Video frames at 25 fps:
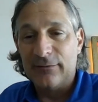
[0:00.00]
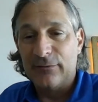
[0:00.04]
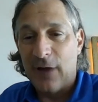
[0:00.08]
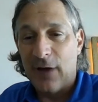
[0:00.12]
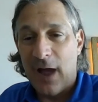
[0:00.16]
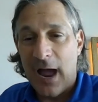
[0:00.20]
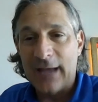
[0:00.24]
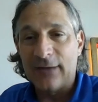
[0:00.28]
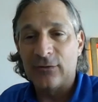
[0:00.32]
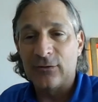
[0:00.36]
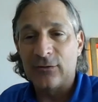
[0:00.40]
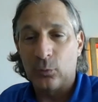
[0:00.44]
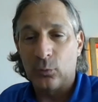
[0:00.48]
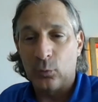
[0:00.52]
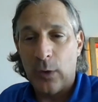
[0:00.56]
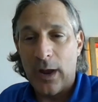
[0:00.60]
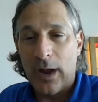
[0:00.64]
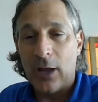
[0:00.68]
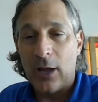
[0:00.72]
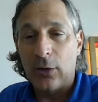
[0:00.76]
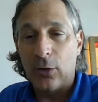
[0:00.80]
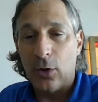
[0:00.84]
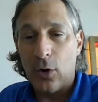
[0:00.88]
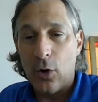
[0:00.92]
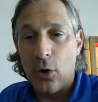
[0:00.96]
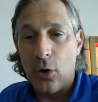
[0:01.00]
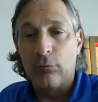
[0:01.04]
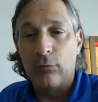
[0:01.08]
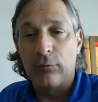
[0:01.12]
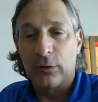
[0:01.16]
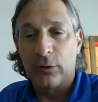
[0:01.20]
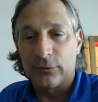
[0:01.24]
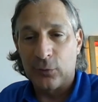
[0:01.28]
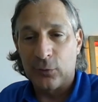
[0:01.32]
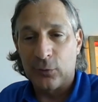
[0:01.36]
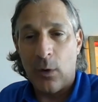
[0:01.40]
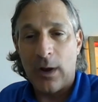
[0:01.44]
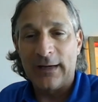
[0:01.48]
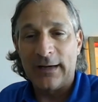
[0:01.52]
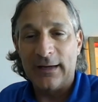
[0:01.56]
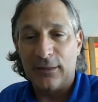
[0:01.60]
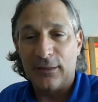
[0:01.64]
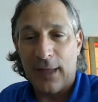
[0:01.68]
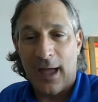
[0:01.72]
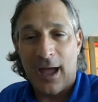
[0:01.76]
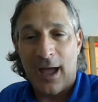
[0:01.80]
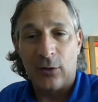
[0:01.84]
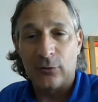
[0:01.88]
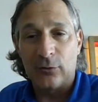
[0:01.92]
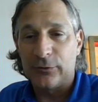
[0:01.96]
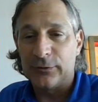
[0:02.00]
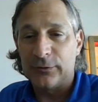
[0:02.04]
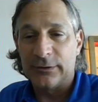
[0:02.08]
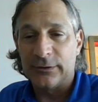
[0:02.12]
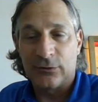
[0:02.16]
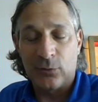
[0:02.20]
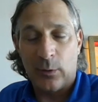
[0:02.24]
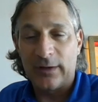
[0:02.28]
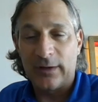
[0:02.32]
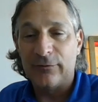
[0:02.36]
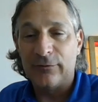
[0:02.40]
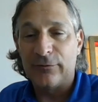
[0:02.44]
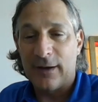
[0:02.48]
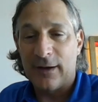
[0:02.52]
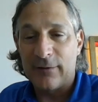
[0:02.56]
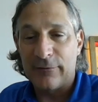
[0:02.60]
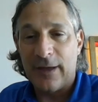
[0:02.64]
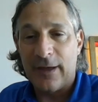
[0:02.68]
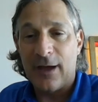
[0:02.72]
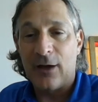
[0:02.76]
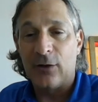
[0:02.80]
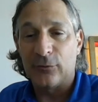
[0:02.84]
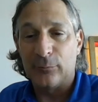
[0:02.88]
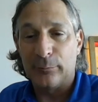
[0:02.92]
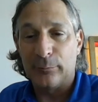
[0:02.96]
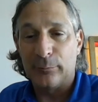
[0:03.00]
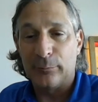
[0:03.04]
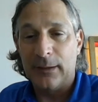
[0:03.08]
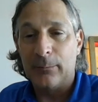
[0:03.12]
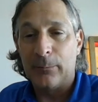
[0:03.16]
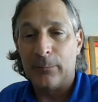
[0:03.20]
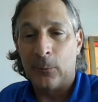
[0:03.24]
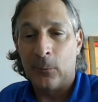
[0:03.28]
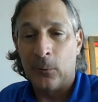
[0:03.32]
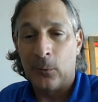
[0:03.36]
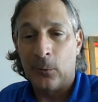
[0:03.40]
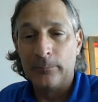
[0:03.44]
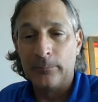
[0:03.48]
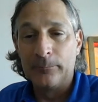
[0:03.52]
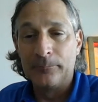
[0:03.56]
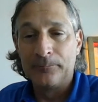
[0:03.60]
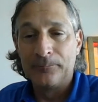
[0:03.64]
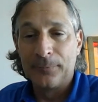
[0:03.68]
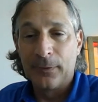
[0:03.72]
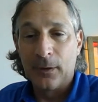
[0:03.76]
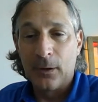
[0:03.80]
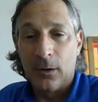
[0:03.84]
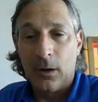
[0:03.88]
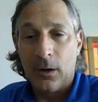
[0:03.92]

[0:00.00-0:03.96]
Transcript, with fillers: advised well over 20,000 to 25,000 people